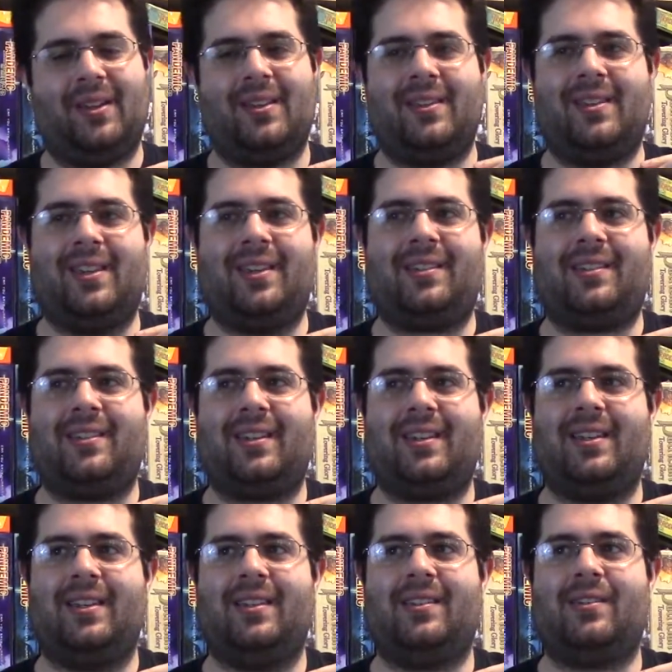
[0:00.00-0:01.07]
This
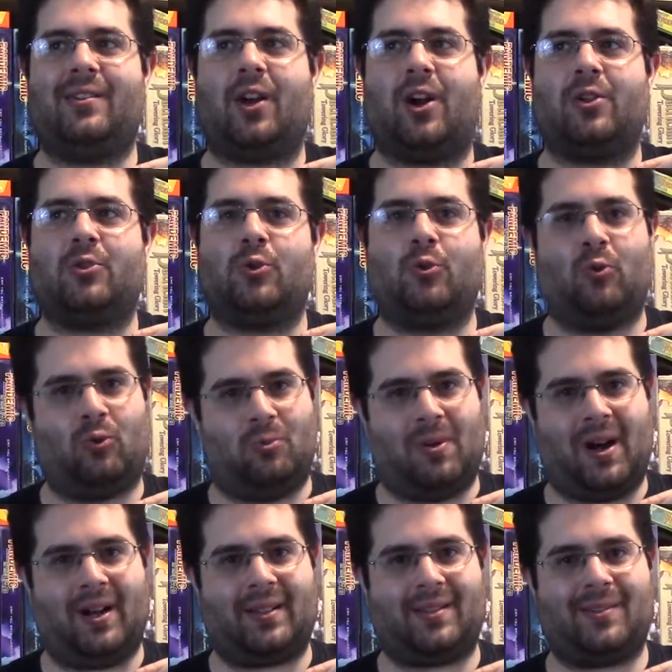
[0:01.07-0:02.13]
is a
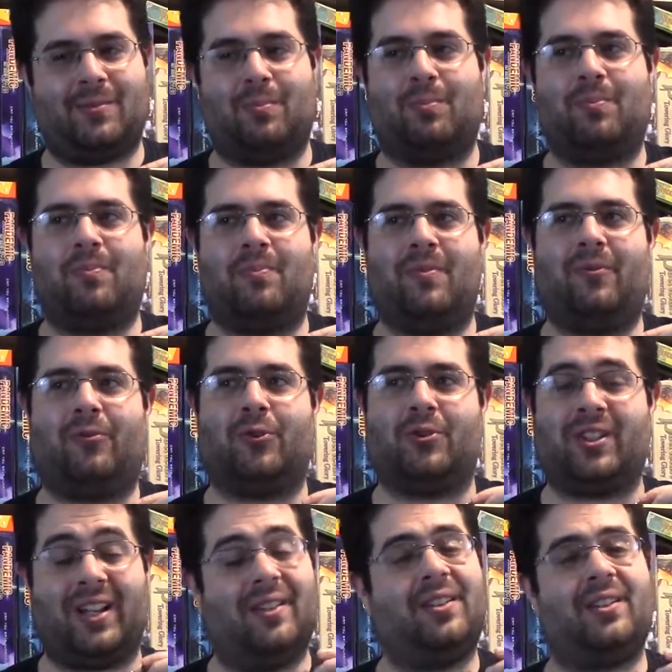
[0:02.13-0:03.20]
toolbox for
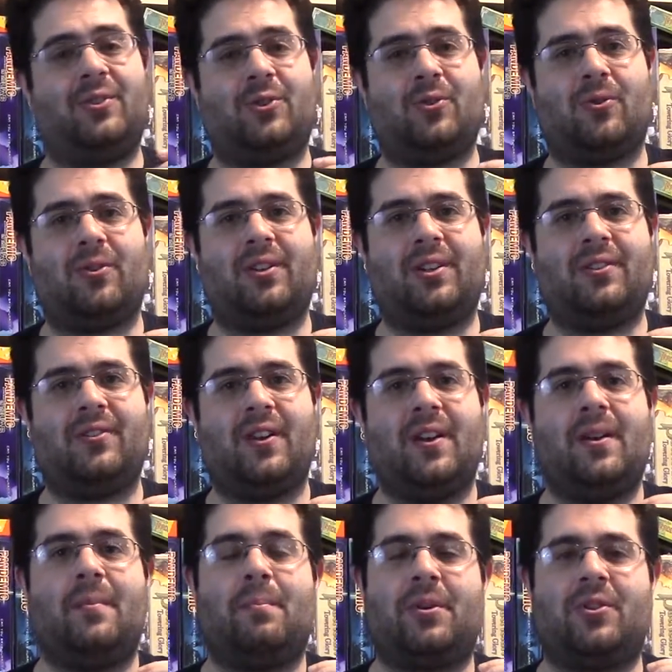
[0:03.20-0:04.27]
telling stories,
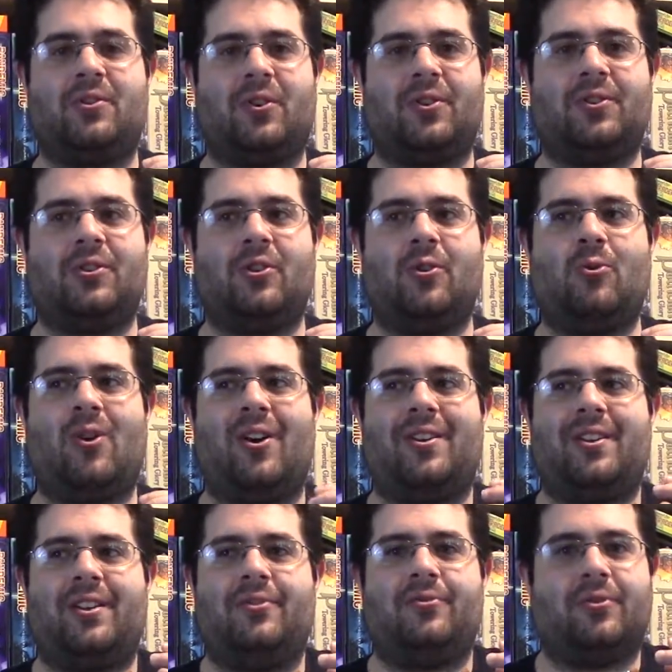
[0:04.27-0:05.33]
but it's also an
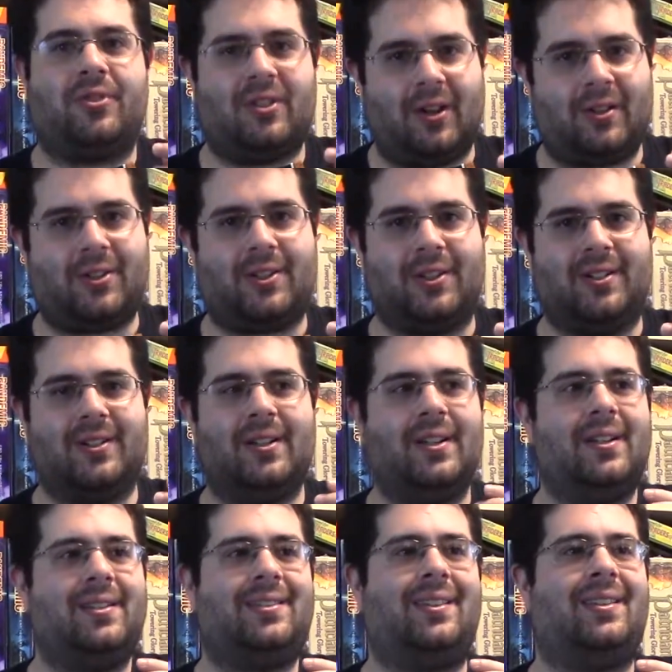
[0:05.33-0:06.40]
introduction
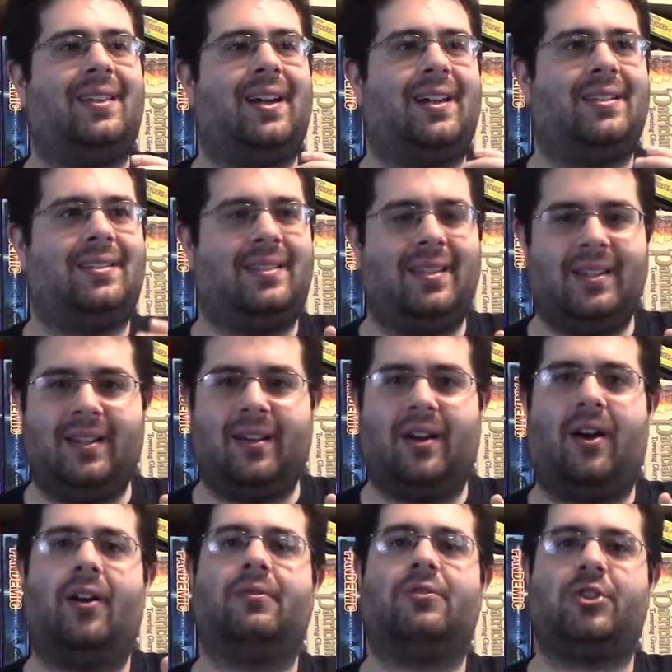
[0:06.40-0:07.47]
to the idea
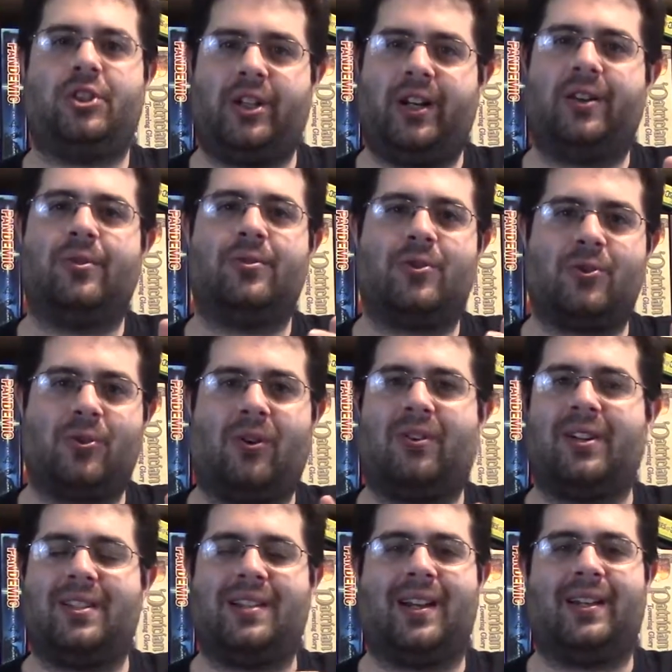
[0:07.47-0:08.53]
of shared
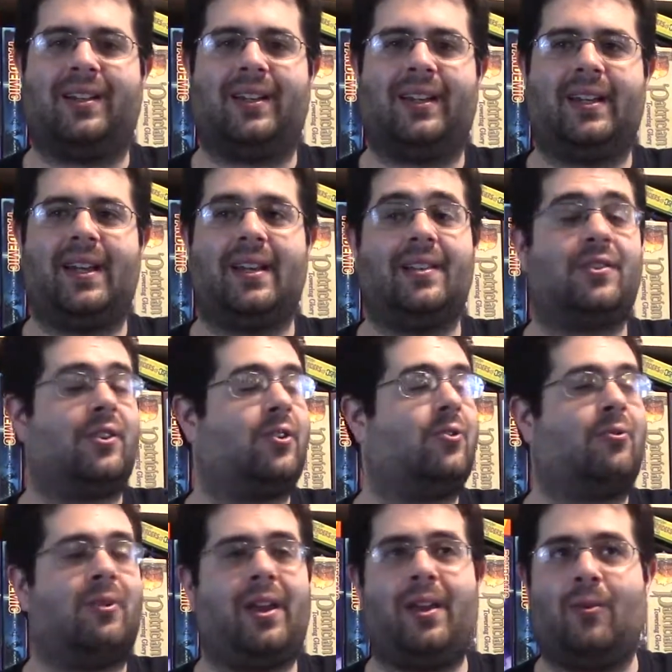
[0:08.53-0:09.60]
storytelling. And it's a
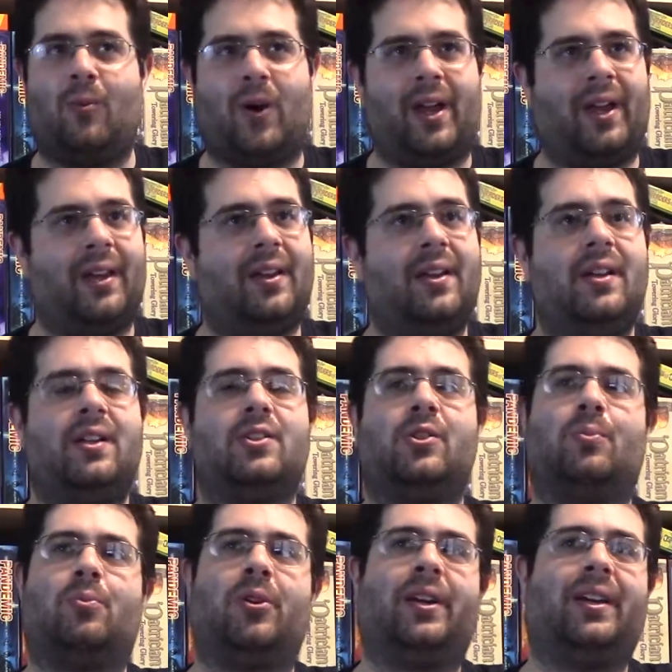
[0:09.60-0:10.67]
great way to
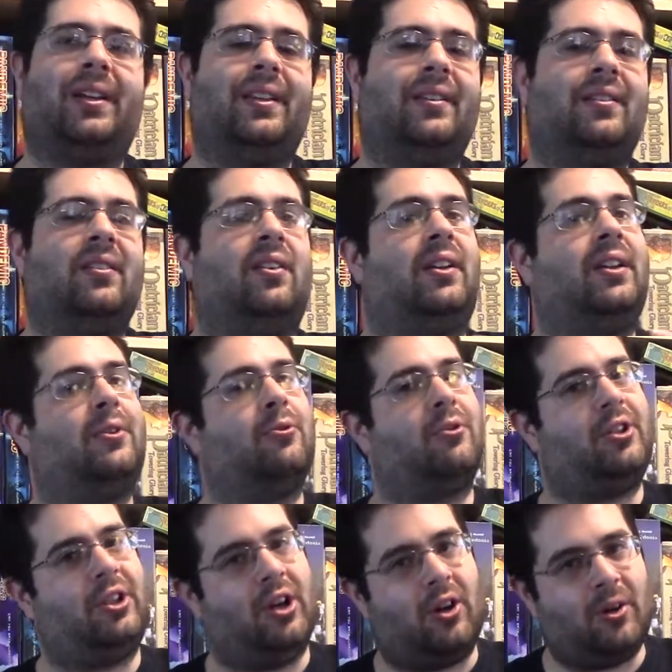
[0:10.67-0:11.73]
bring in either a
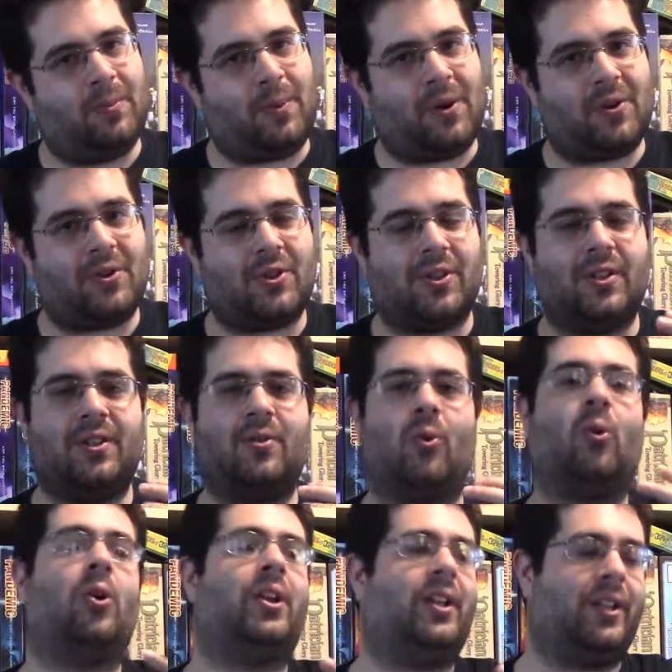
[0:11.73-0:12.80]
young person
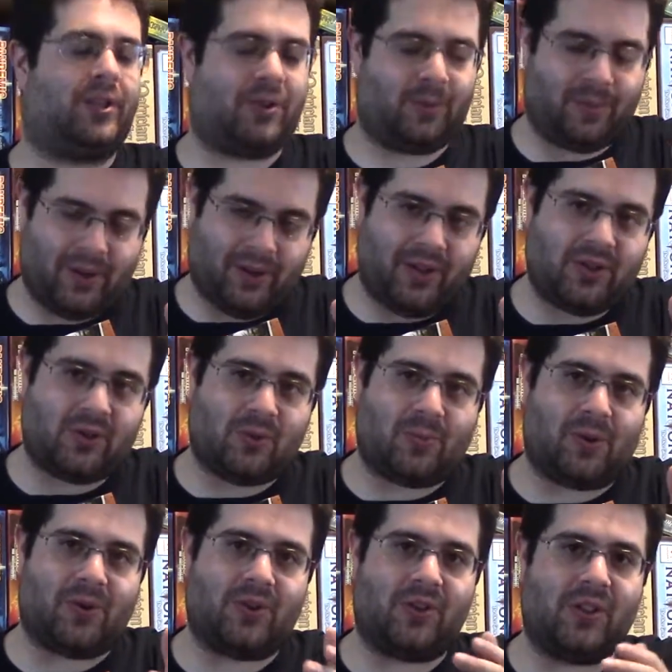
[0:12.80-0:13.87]
or an inexperienced
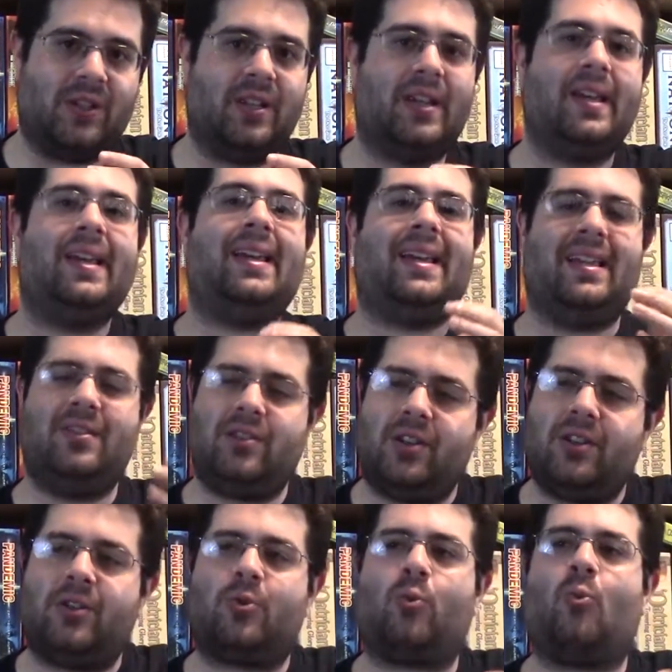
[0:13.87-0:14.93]
person into
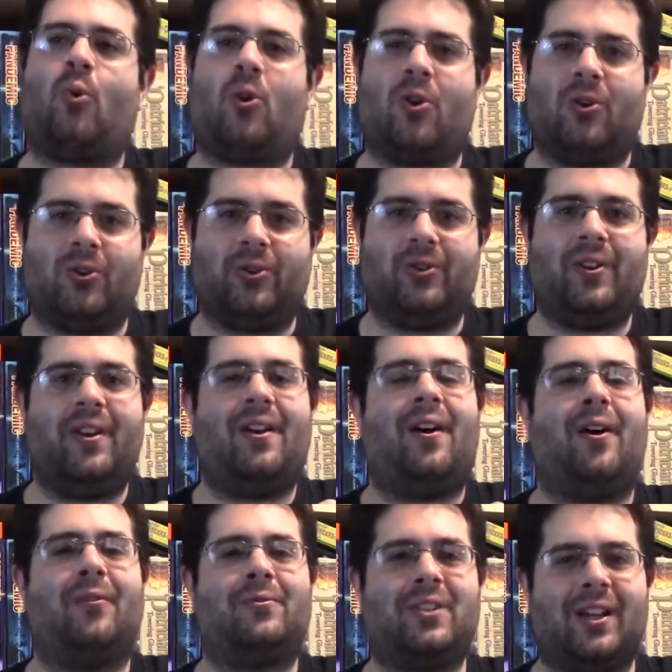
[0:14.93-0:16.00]
this world
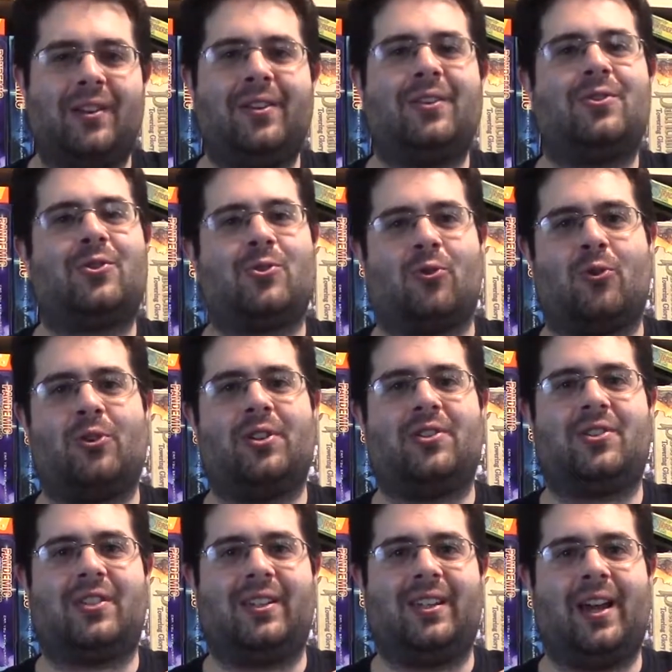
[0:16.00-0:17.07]
of telling stories
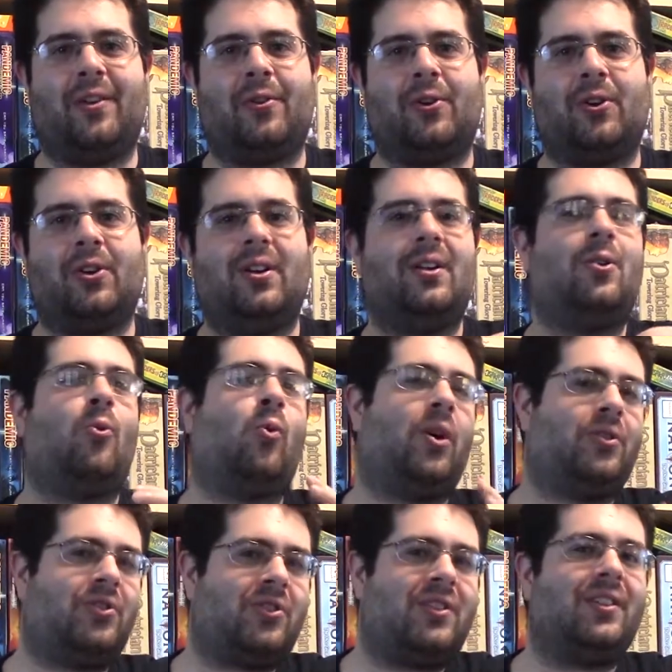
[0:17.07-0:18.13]
together
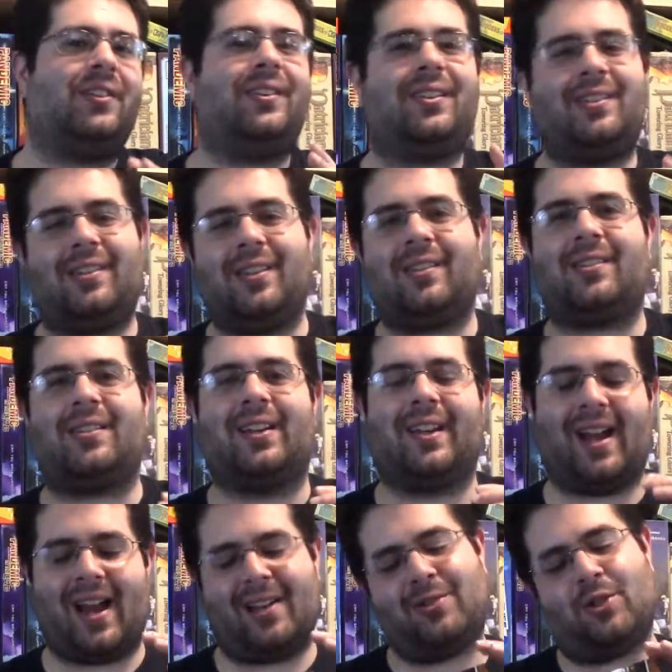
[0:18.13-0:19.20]
while still
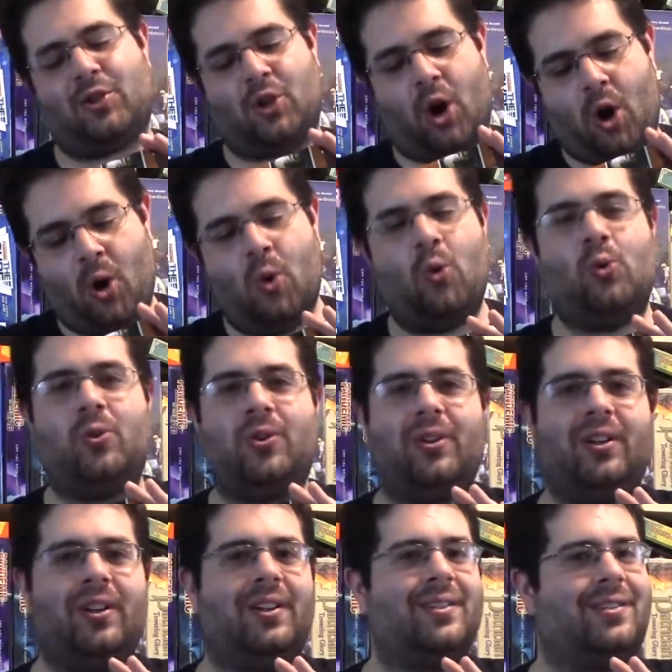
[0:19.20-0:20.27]
existing as its
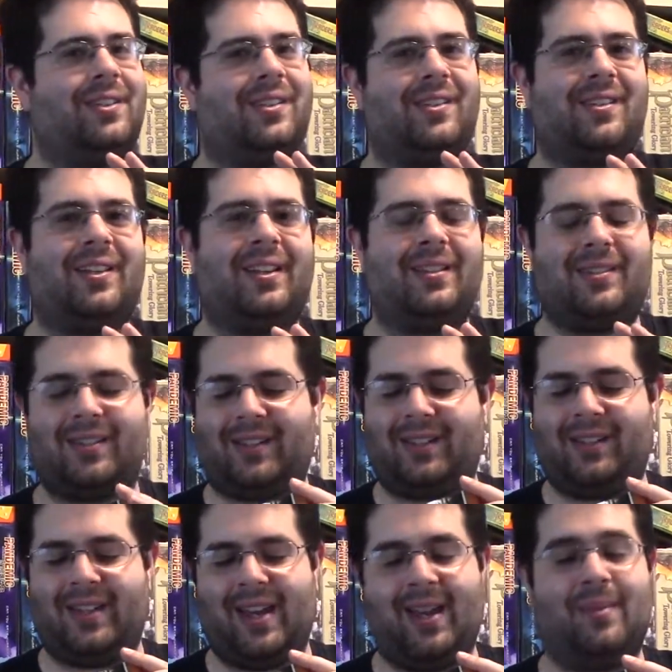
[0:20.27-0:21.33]
own distinct
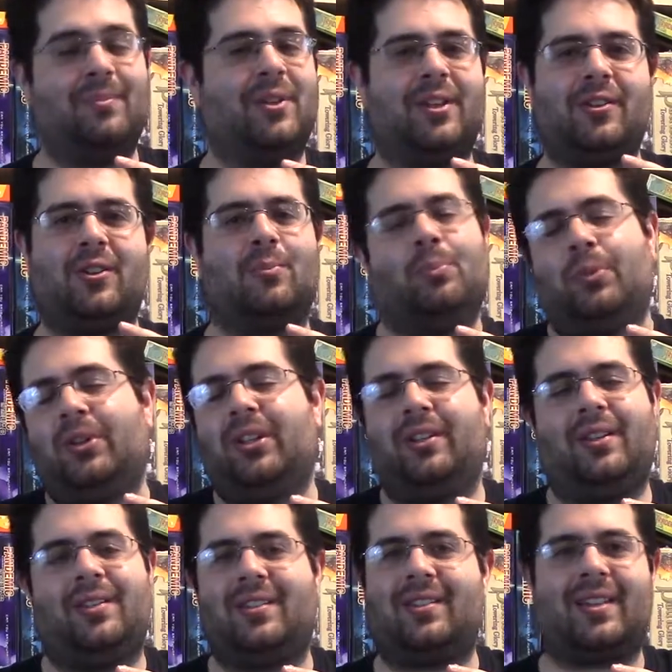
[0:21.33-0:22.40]
game that
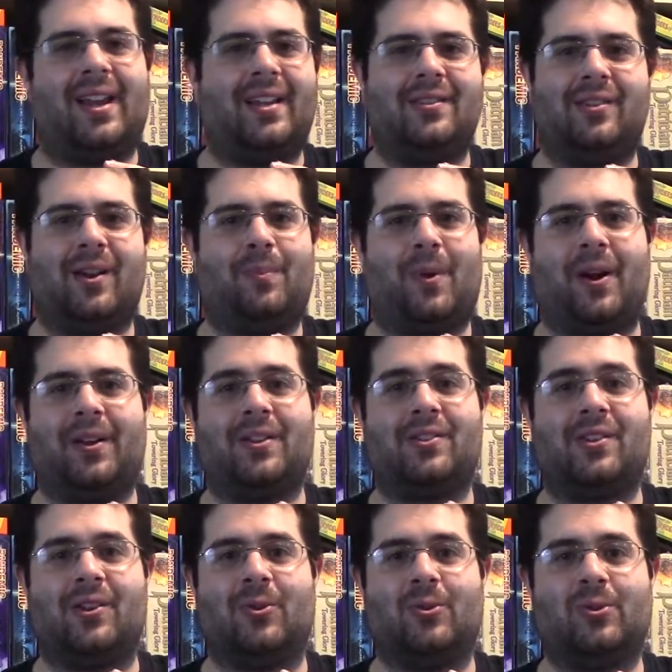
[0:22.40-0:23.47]
completely stands up on
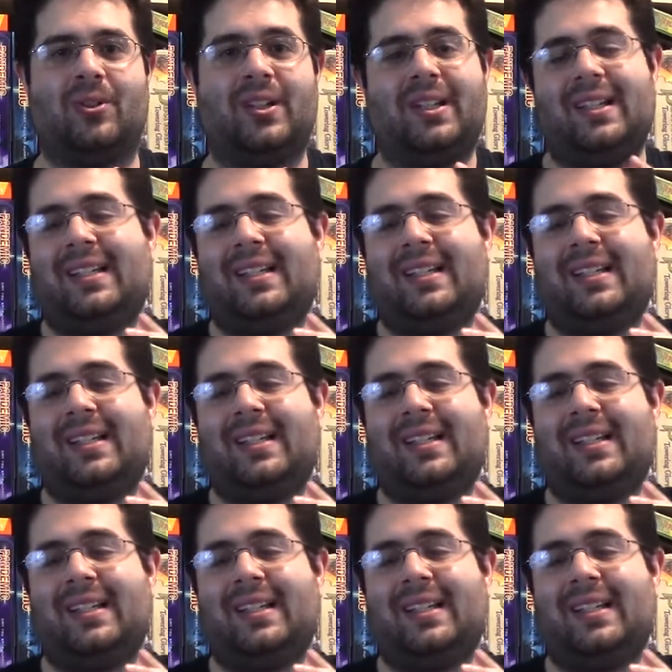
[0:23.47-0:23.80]
its own.